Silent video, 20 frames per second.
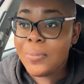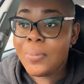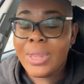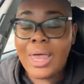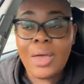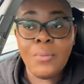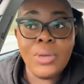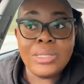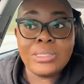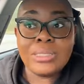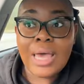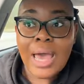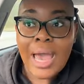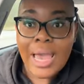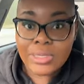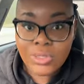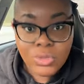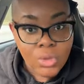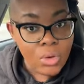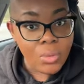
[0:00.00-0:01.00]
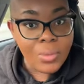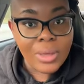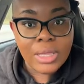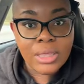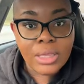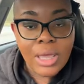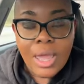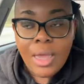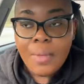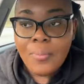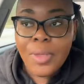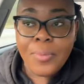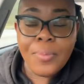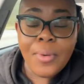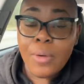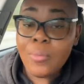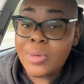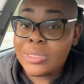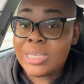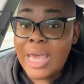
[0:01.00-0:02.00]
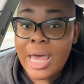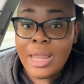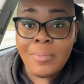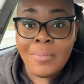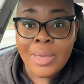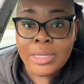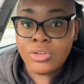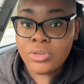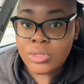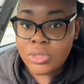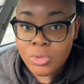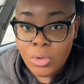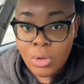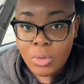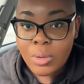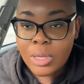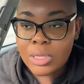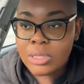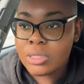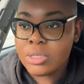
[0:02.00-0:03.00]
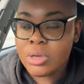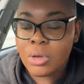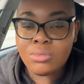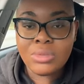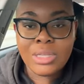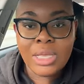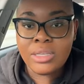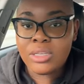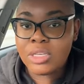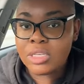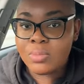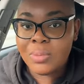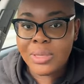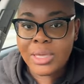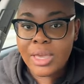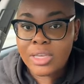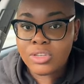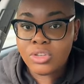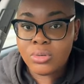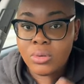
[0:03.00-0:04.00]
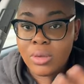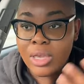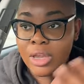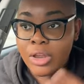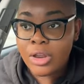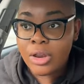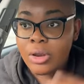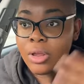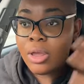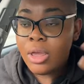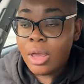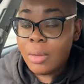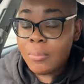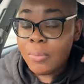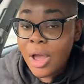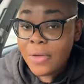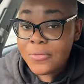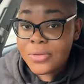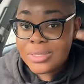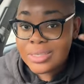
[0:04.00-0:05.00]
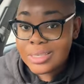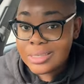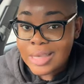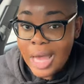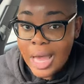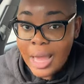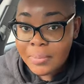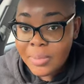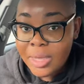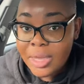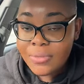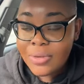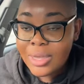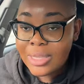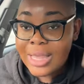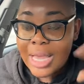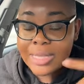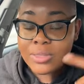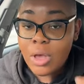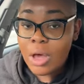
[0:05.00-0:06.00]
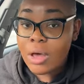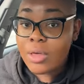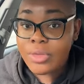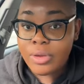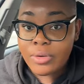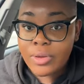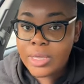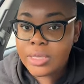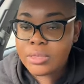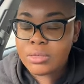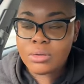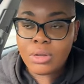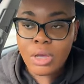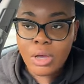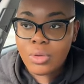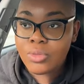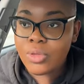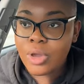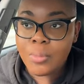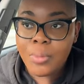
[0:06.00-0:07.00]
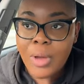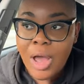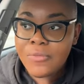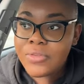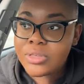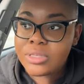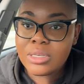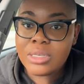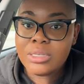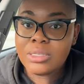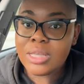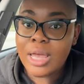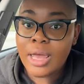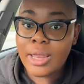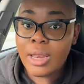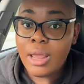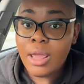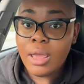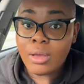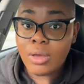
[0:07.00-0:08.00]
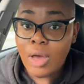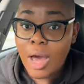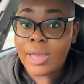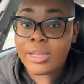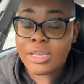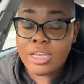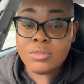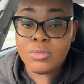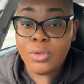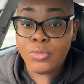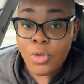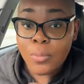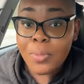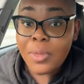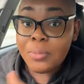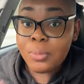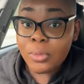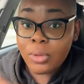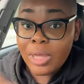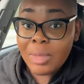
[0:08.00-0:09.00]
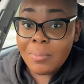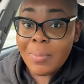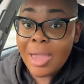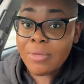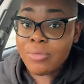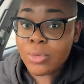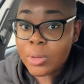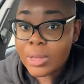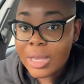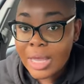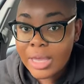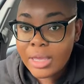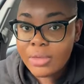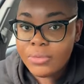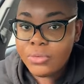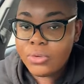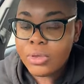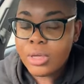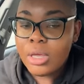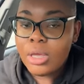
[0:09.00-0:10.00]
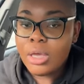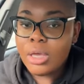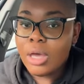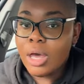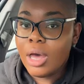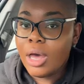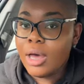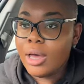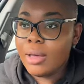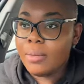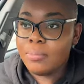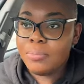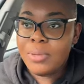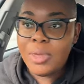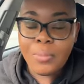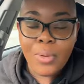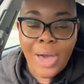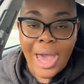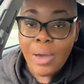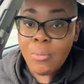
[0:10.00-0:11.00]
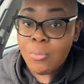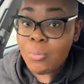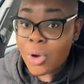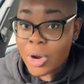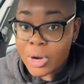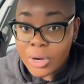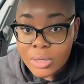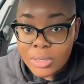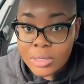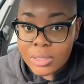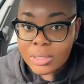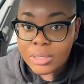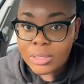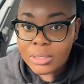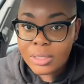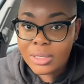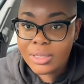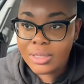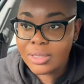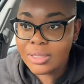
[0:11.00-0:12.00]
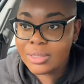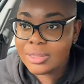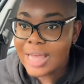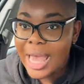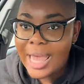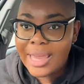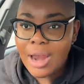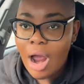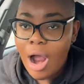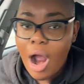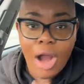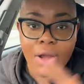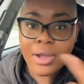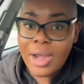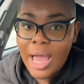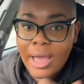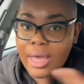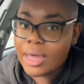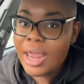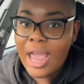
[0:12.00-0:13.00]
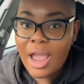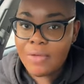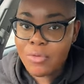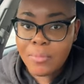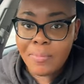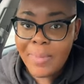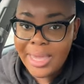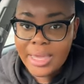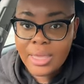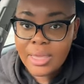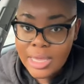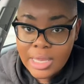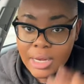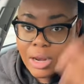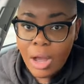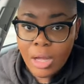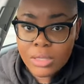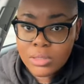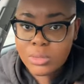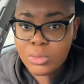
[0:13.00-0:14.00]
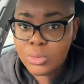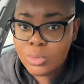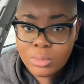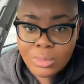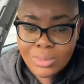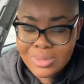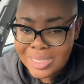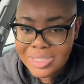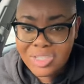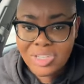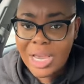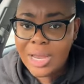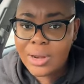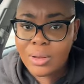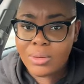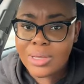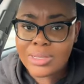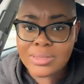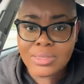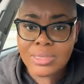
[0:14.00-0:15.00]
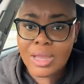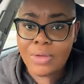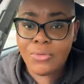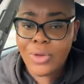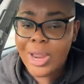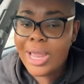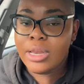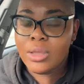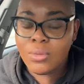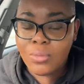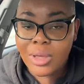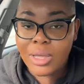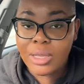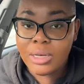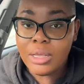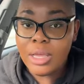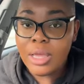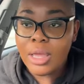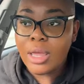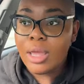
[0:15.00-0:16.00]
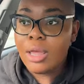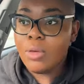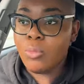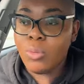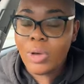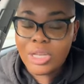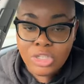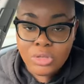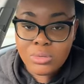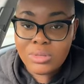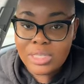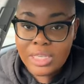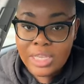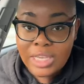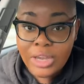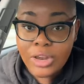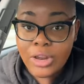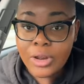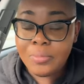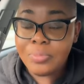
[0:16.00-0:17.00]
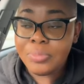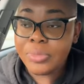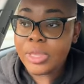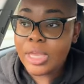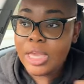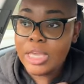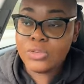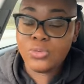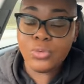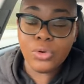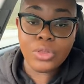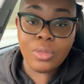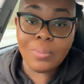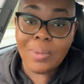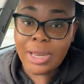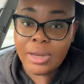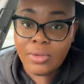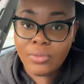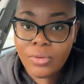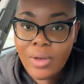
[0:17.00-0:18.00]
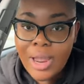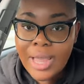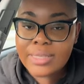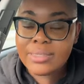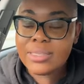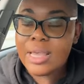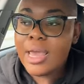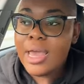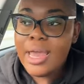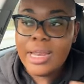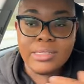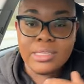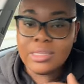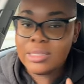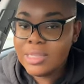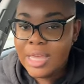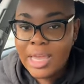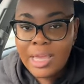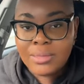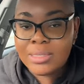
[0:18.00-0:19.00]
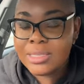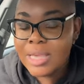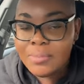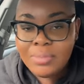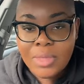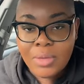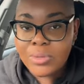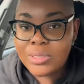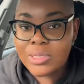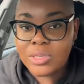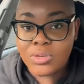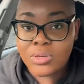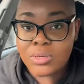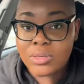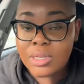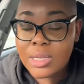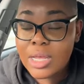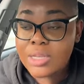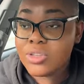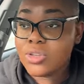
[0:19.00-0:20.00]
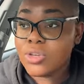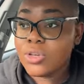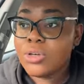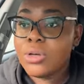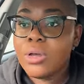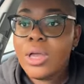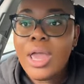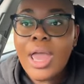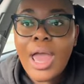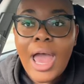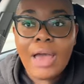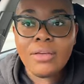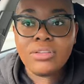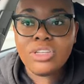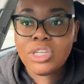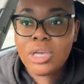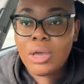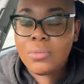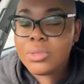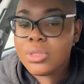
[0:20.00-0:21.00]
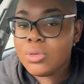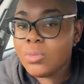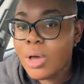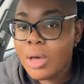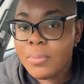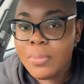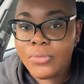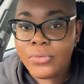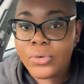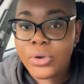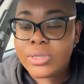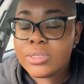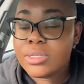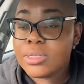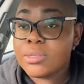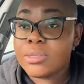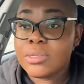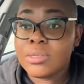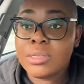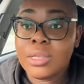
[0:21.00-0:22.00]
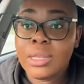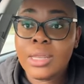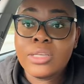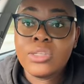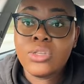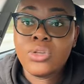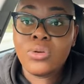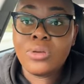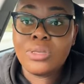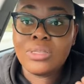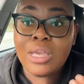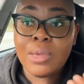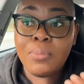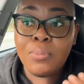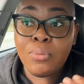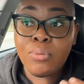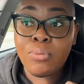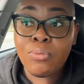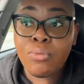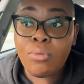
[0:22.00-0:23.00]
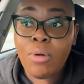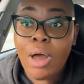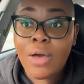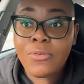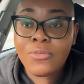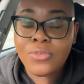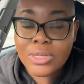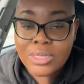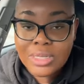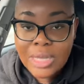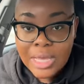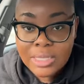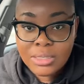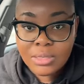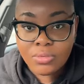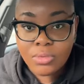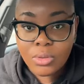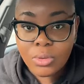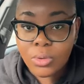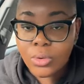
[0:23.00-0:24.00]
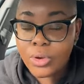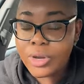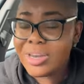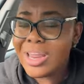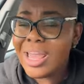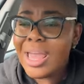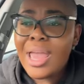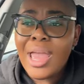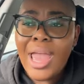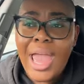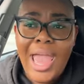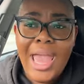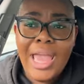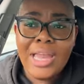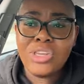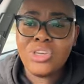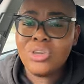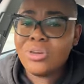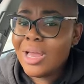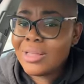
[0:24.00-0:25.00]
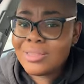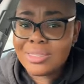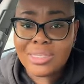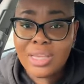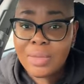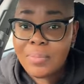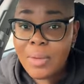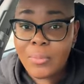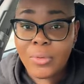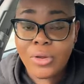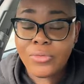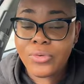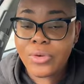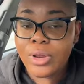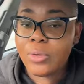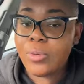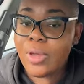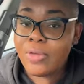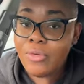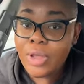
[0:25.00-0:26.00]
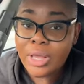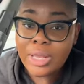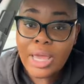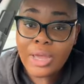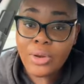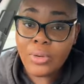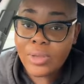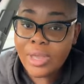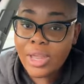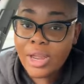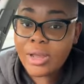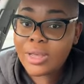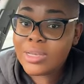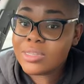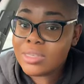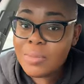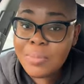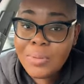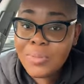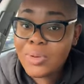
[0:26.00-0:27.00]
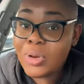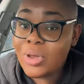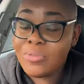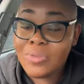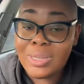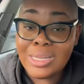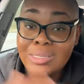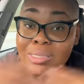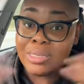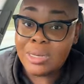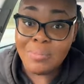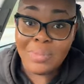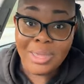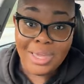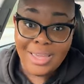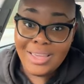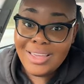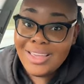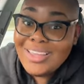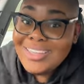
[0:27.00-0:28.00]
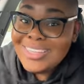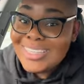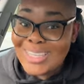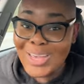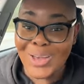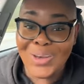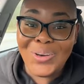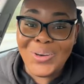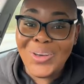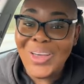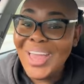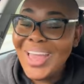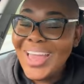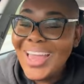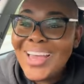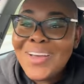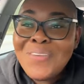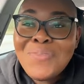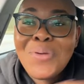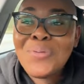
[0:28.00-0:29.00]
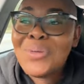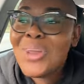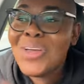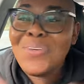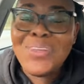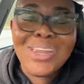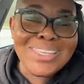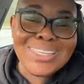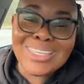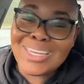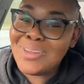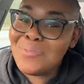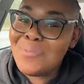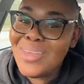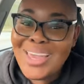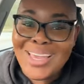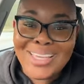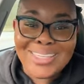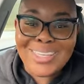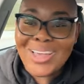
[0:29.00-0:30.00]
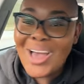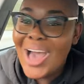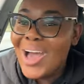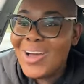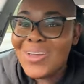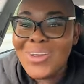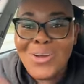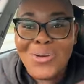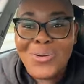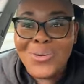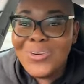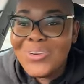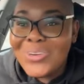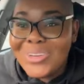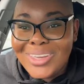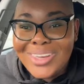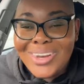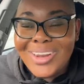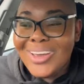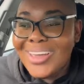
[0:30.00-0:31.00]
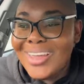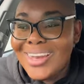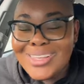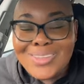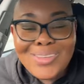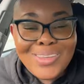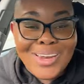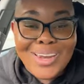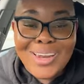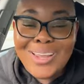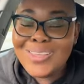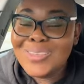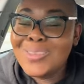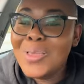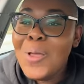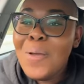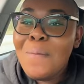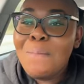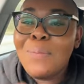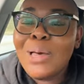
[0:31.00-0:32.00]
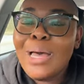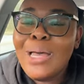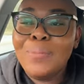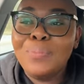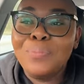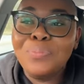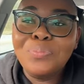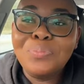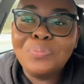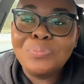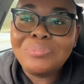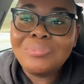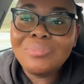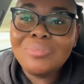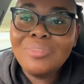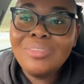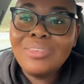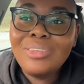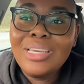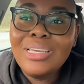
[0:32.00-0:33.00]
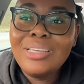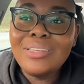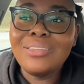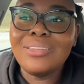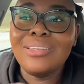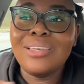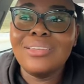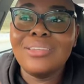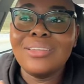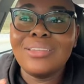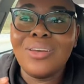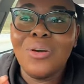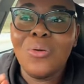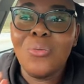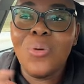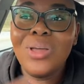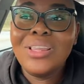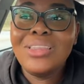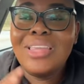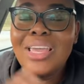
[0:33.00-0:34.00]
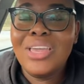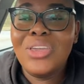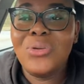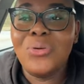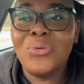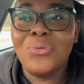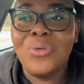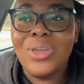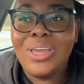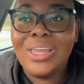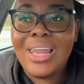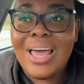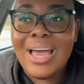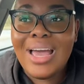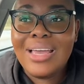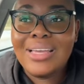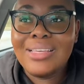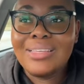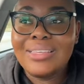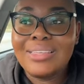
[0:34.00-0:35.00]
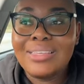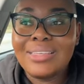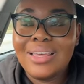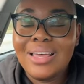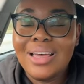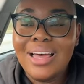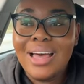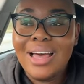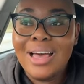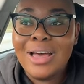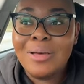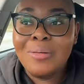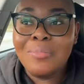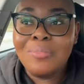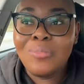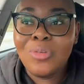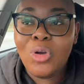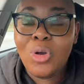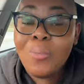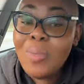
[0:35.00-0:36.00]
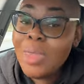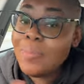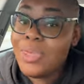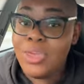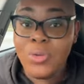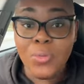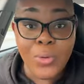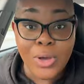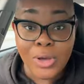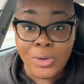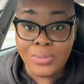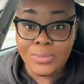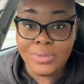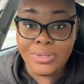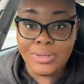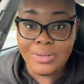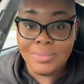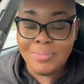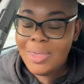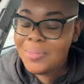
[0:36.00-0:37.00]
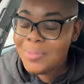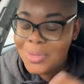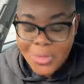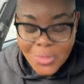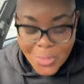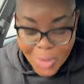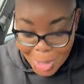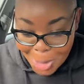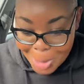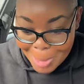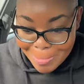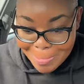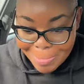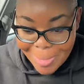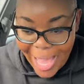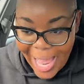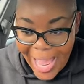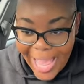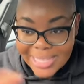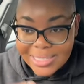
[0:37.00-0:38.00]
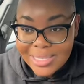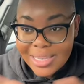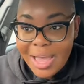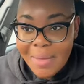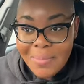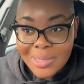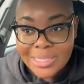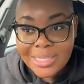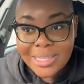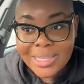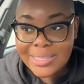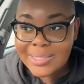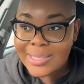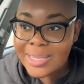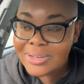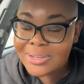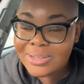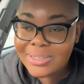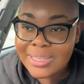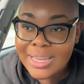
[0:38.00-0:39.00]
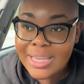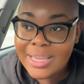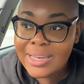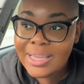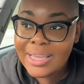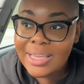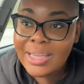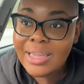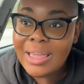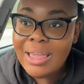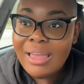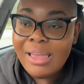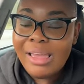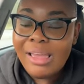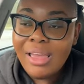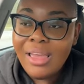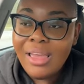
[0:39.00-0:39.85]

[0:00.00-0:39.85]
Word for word: people I went to high school with, people I went to elementary school with. Don't think just because you hear prophecies I'm giving, that's all there is. No, there are prophecies that God gives me for people in my real life, um, people at work that are not going to ever make it onto this channel because it's not for anyone. What you see here is for the body of Christ. And it's the th- same thing with Sister Celestial. I've shared with you all before, Sister Celestial is a prophetess of the Lord. And you don't have to take my word for it. Quite frankly, I don't care, because some people don't even listen to me. So people don't even listen to me. So I don't know, you know, it is what it is. But si- one thing you'll realize, um, or maybe you won't, maybe you won't. I had to come into this understanding.